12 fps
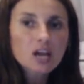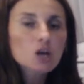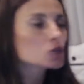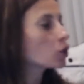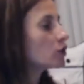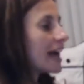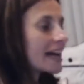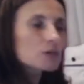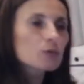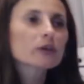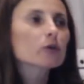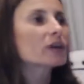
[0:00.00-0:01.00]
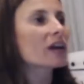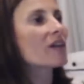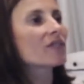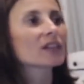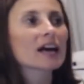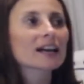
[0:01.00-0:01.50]
So that's why you
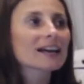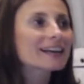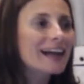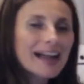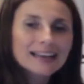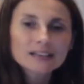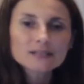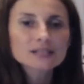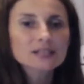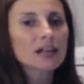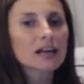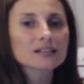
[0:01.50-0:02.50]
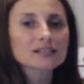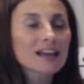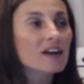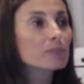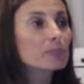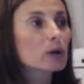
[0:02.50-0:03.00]
have a lot of guidance, a lot of
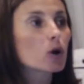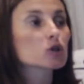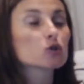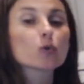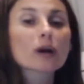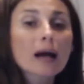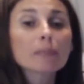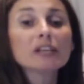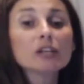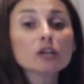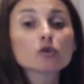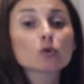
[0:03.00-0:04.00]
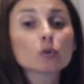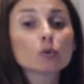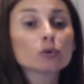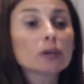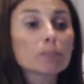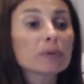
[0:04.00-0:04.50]
stuff, because you're coming
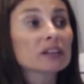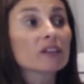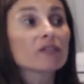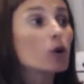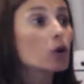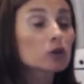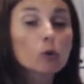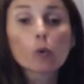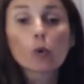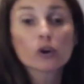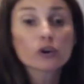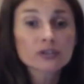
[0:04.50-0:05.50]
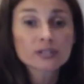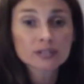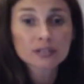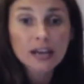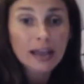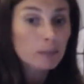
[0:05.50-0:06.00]
into the pit of all the
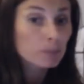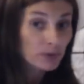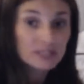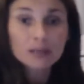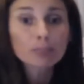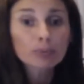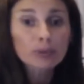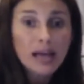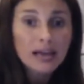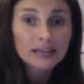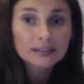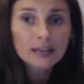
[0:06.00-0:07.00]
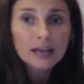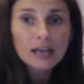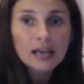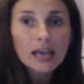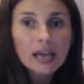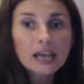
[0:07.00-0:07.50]
wars and prison planet,
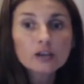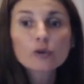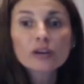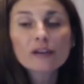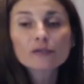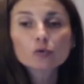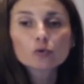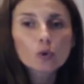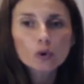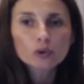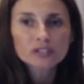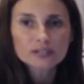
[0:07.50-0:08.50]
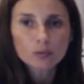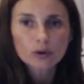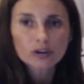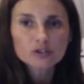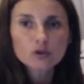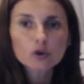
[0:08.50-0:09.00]
and you have to do all this
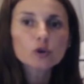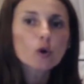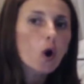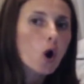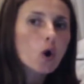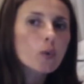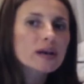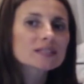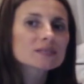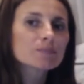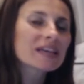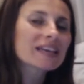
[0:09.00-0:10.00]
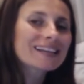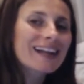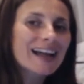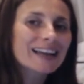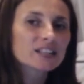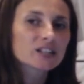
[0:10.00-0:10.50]
work. So you're always being
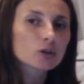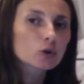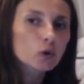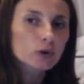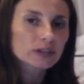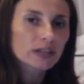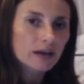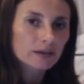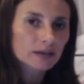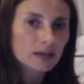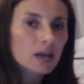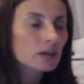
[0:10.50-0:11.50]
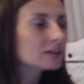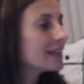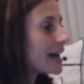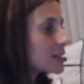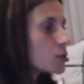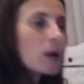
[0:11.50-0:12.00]
guided You look at.
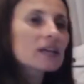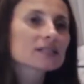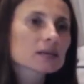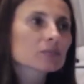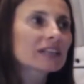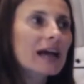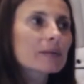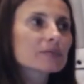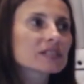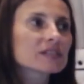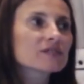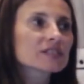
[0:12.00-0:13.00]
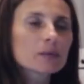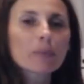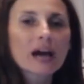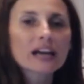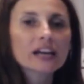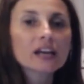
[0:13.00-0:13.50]
That's why sometimes if
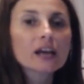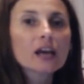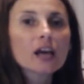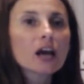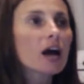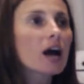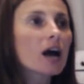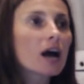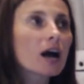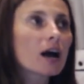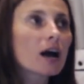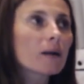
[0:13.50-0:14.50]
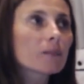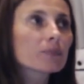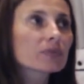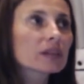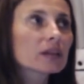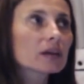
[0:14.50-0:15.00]
somebody
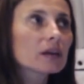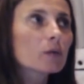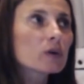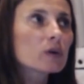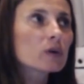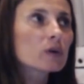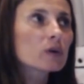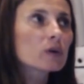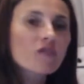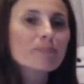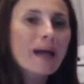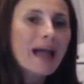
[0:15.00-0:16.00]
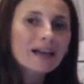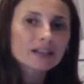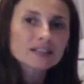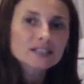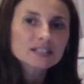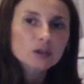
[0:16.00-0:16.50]
um, was off
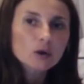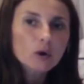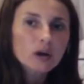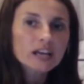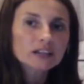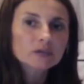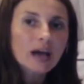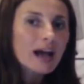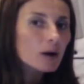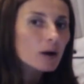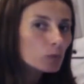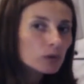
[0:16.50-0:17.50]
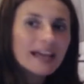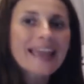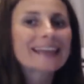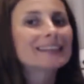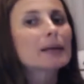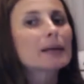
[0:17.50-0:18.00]
balance, it I will
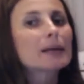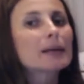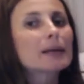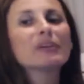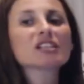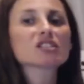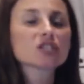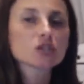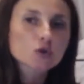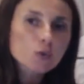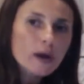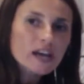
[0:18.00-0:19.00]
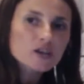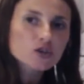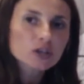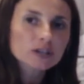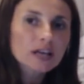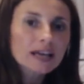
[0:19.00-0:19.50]
end up in a
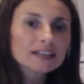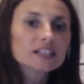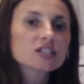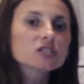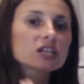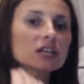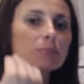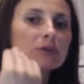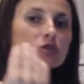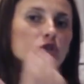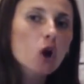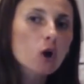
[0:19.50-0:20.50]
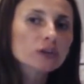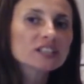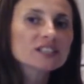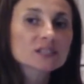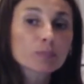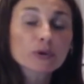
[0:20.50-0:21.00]
situation that is going to be shown that
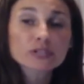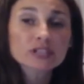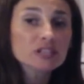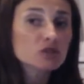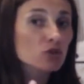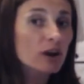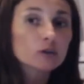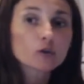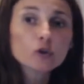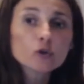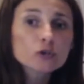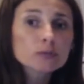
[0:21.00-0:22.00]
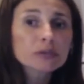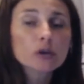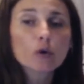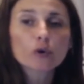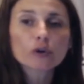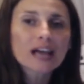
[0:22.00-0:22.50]
this person is trying to use me
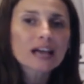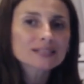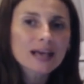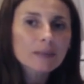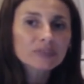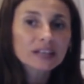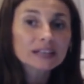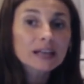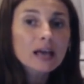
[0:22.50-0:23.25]
or does something.